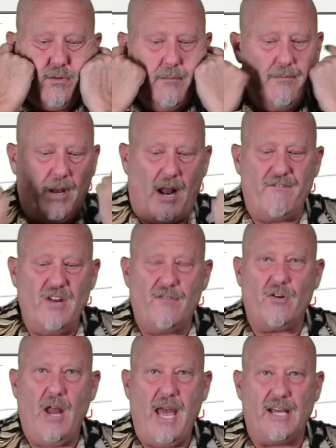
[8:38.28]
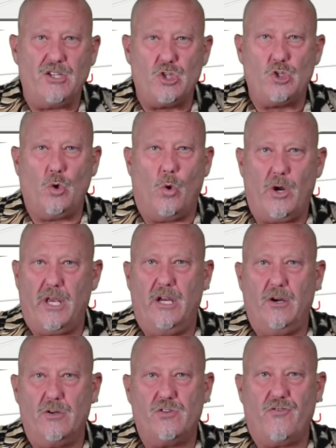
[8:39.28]
But I've never had sore
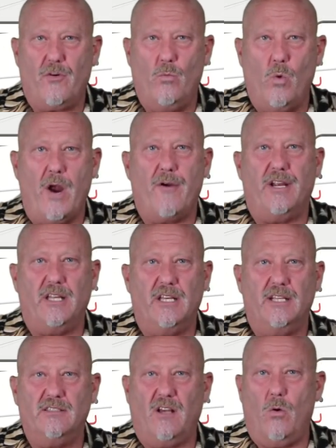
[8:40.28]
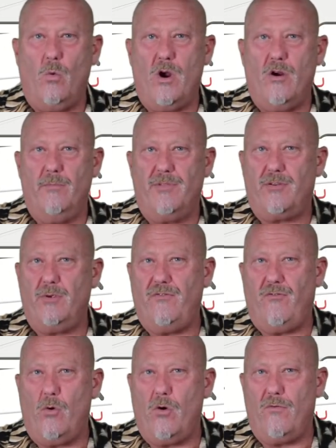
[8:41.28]
ears from wearing these. I'll wear them
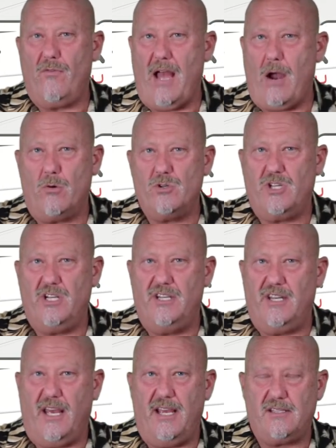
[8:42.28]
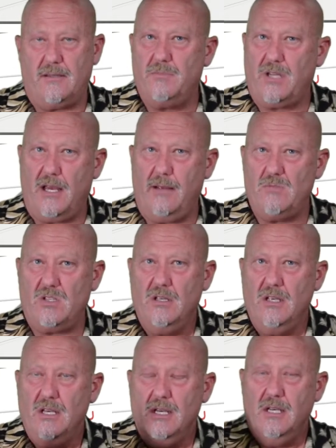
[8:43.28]
3-4 hours in a day sometimes
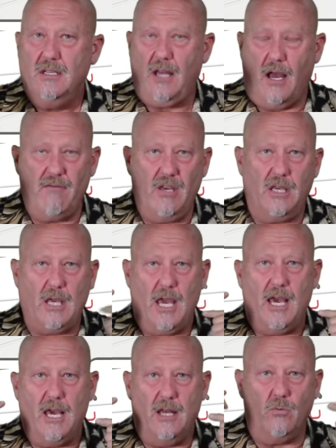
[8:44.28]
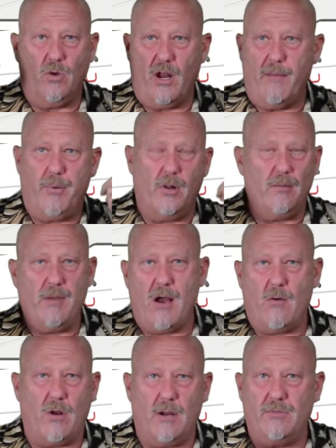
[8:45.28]
diving, and when I pull them
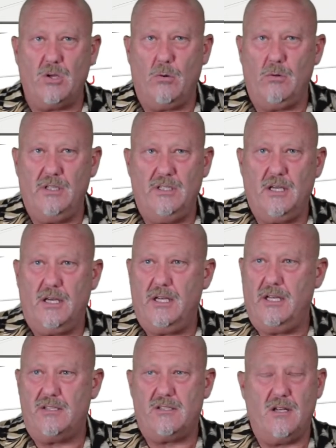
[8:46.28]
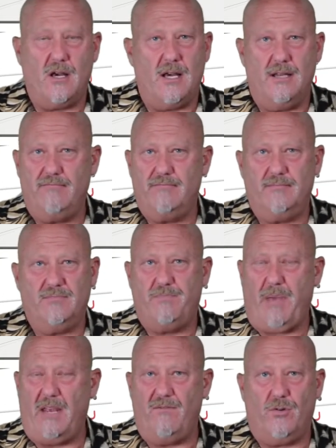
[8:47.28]
out, when I'm totally done, it's not
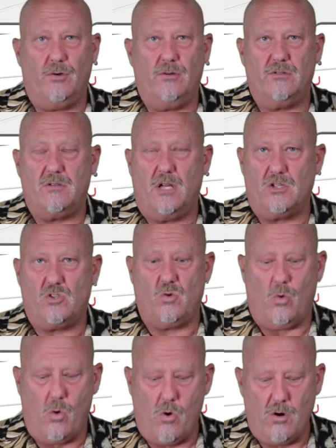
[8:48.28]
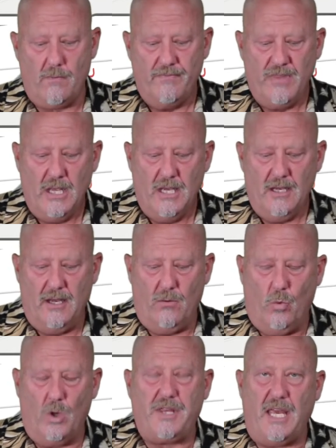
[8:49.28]
painful, it's not sore, and
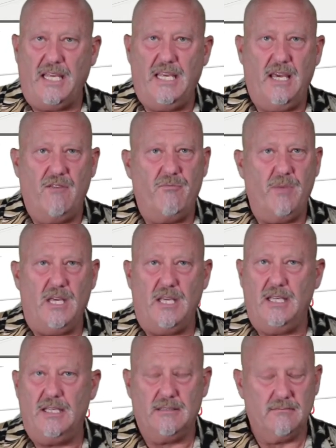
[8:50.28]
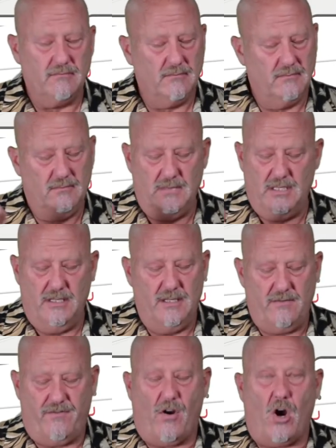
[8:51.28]
what they give me
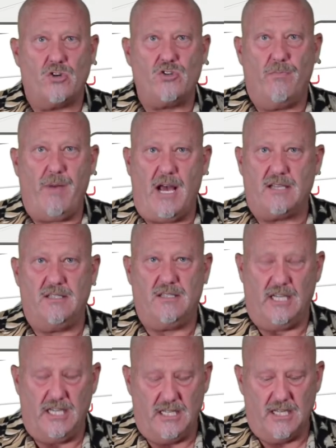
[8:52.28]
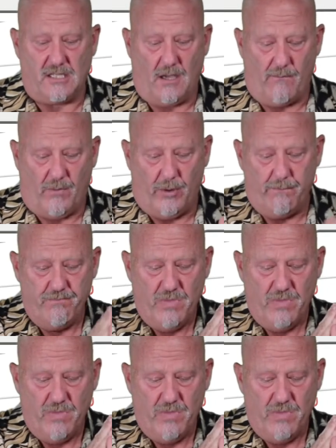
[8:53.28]
far surpasses any discomfort.